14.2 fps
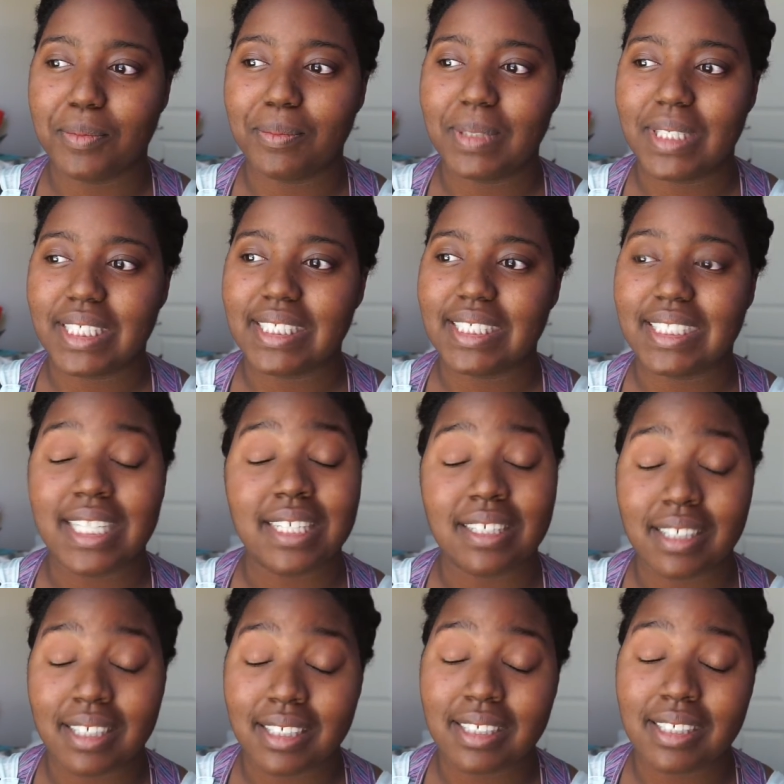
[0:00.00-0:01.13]
because
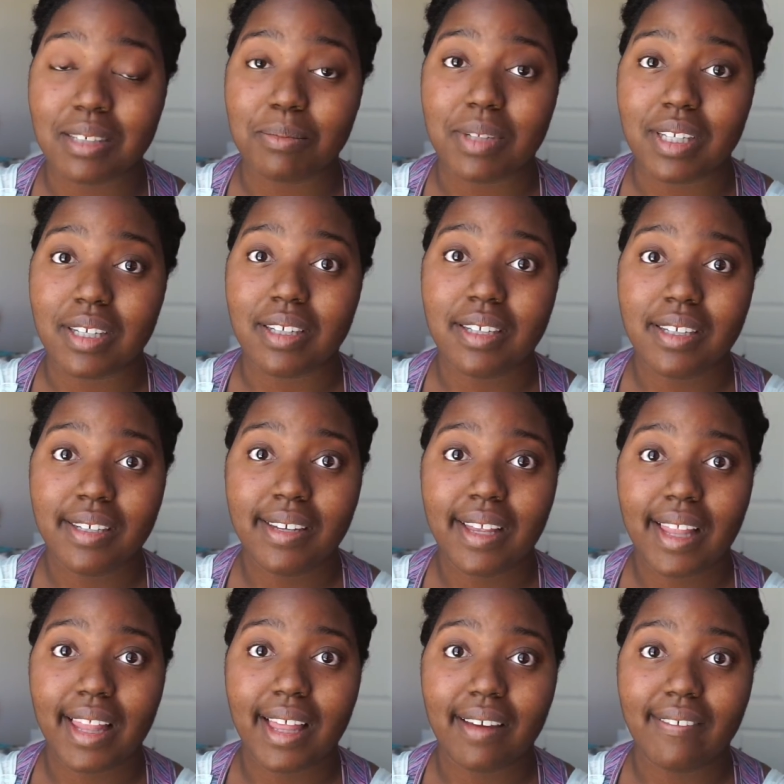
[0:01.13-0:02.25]
yesterday it took me
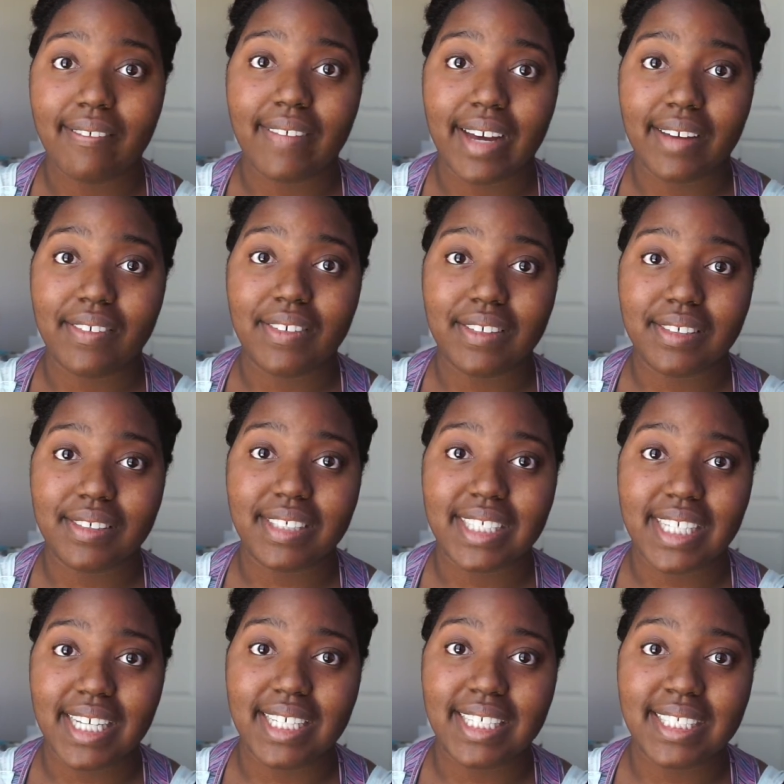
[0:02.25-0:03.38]
like 500
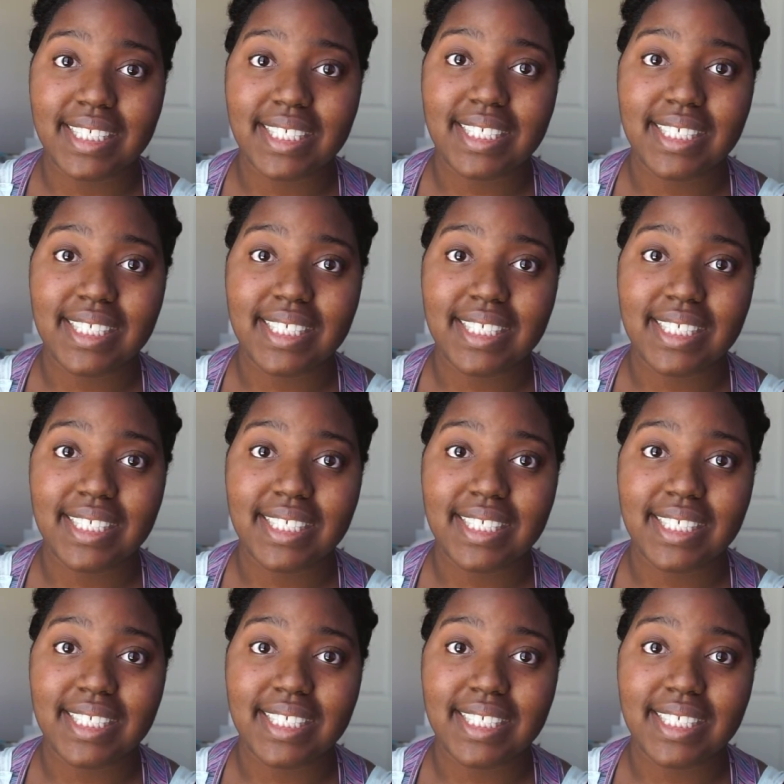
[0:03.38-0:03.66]
takes